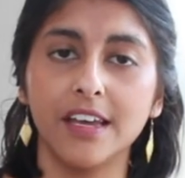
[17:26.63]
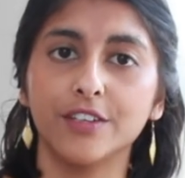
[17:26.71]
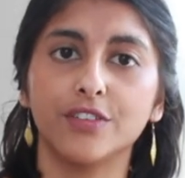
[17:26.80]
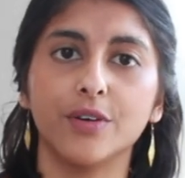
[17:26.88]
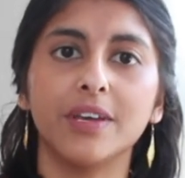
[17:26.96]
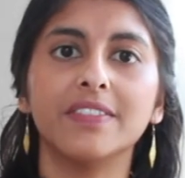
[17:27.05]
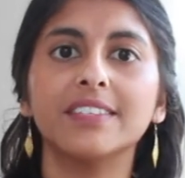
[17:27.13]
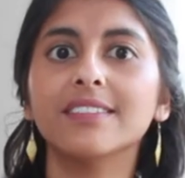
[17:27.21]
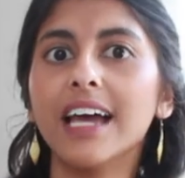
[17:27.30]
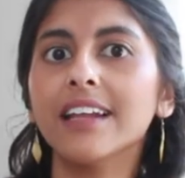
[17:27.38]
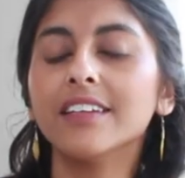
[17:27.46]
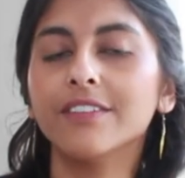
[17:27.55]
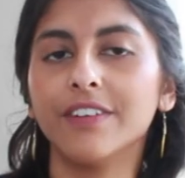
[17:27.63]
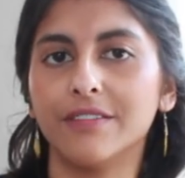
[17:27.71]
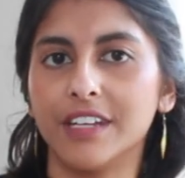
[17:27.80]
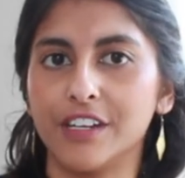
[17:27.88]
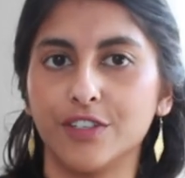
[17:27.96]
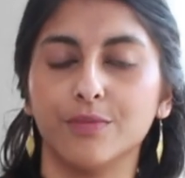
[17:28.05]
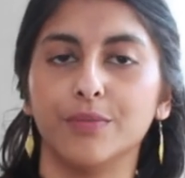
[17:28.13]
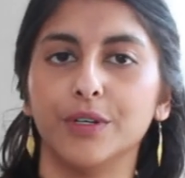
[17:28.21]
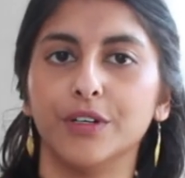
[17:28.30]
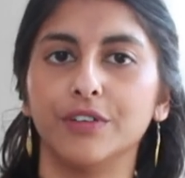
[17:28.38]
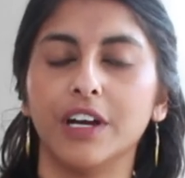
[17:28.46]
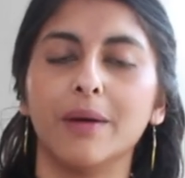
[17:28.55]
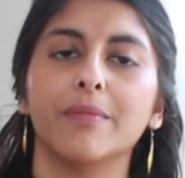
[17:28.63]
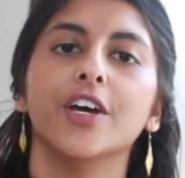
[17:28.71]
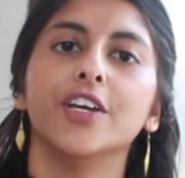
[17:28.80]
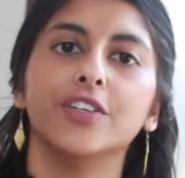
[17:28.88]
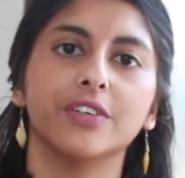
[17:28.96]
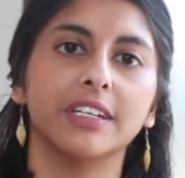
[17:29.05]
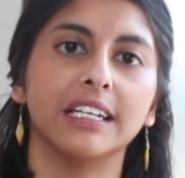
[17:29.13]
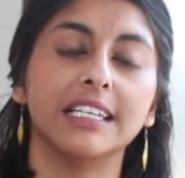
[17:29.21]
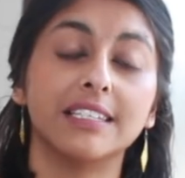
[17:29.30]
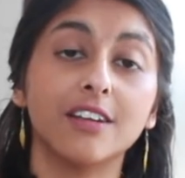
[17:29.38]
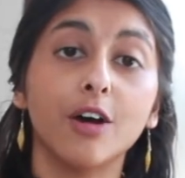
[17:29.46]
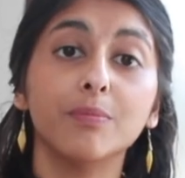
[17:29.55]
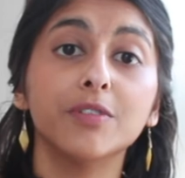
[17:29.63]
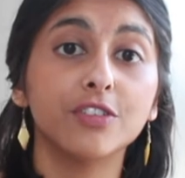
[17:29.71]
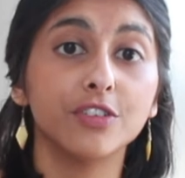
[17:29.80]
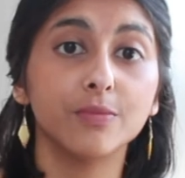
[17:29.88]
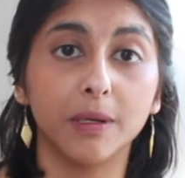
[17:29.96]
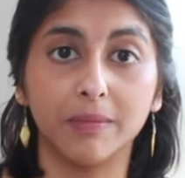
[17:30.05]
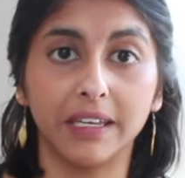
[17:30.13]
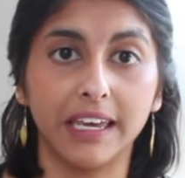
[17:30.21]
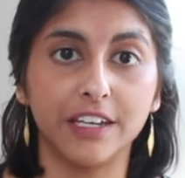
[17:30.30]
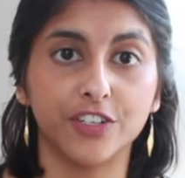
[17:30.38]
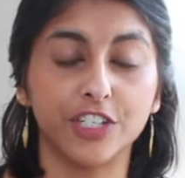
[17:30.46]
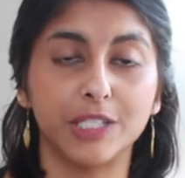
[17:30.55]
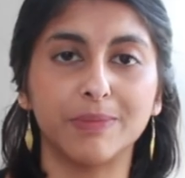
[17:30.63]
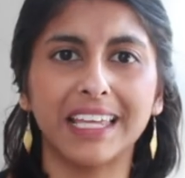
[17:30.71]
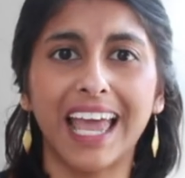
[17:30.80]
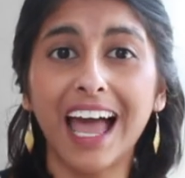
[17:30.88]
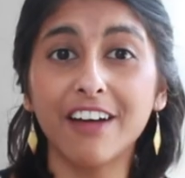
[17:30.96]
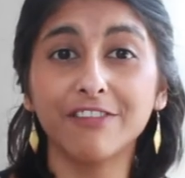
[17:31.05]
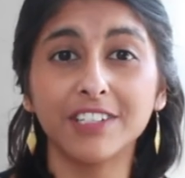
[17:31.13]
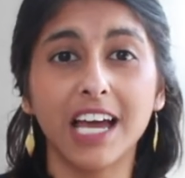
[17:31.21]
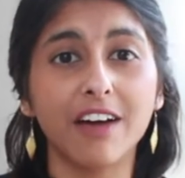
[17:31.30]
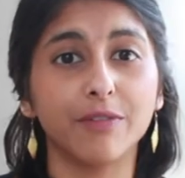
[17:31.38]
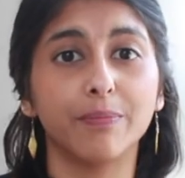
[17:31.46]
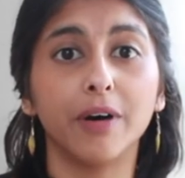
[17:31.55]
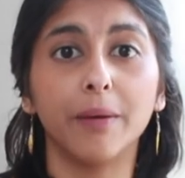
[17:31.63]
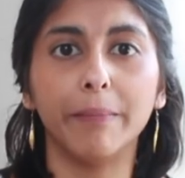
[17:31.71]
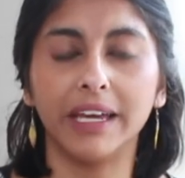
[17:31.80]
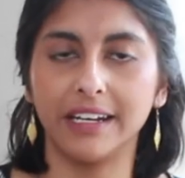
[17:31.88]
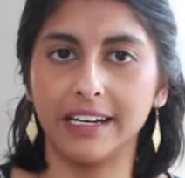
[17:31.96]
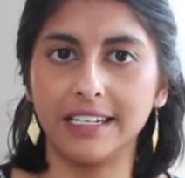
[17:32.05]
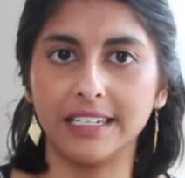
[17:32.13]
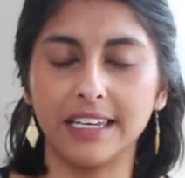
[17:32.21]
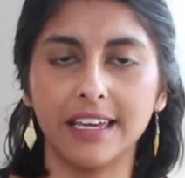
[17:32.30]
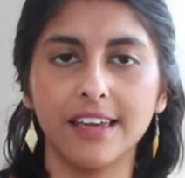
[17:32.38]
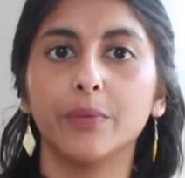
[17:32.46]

So in the standard foundation program, you can list up to 2 publications, but they have to have a PubMed ID.